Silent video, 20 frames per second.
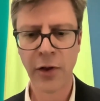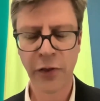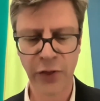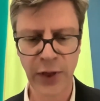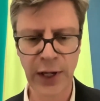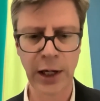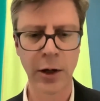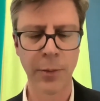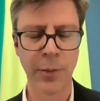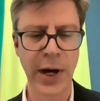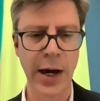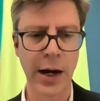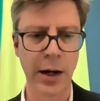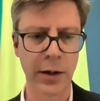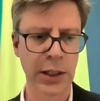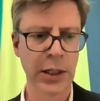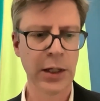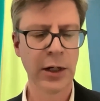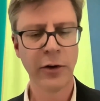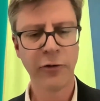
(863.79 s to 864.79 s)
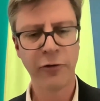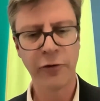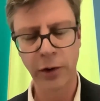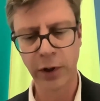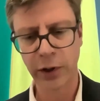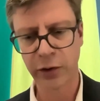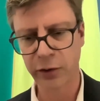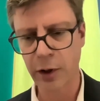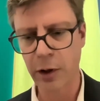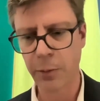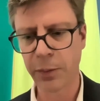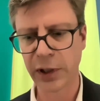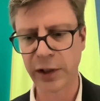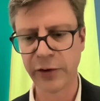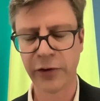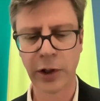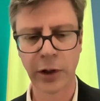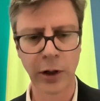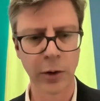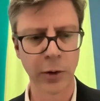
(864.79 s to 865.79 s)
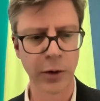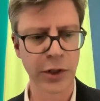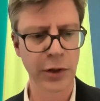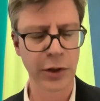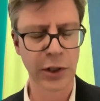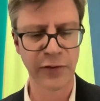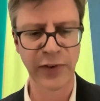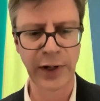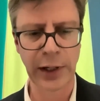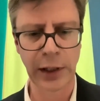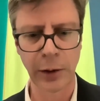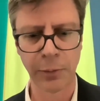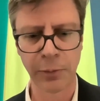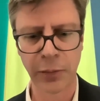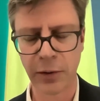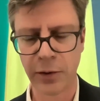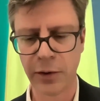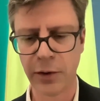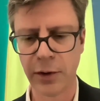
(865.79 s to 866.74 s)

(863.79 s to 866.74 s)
Think about For example, if you're going to develop